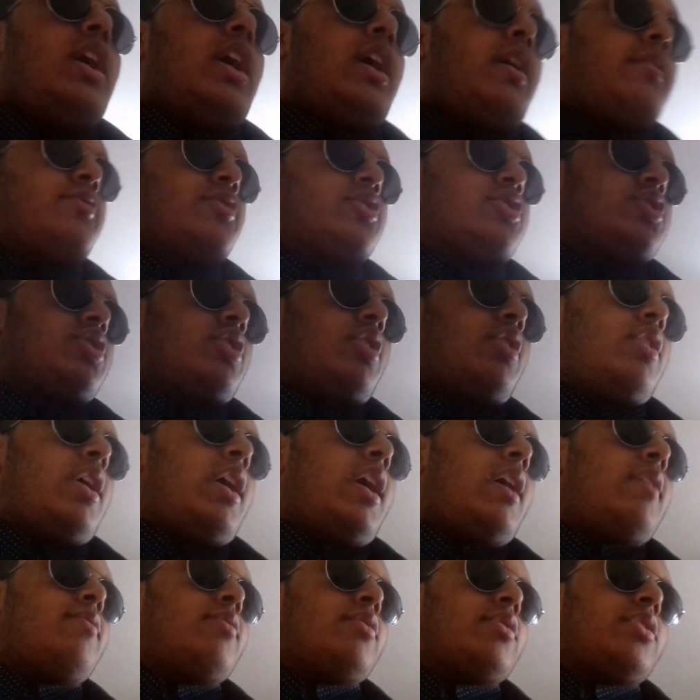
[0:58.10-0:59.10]
I'll have to sort
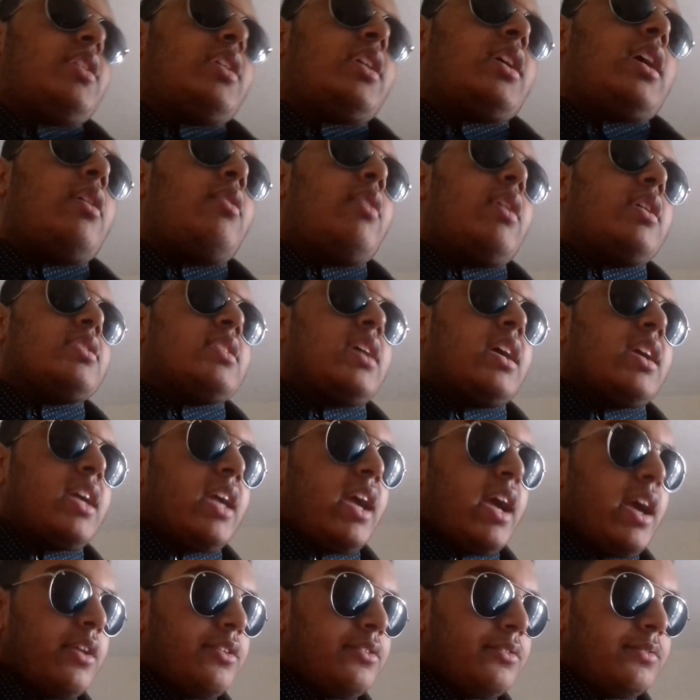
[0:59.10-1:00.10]
everything out as I
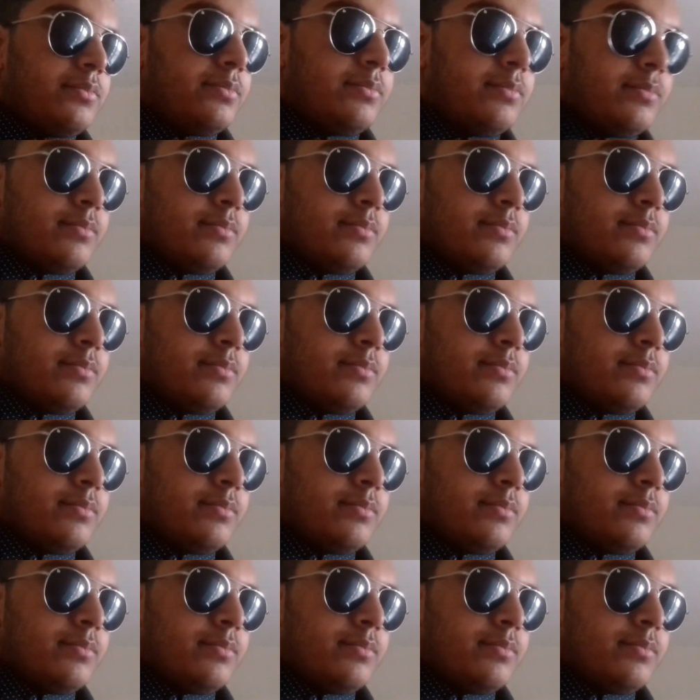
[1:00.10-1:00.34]
can.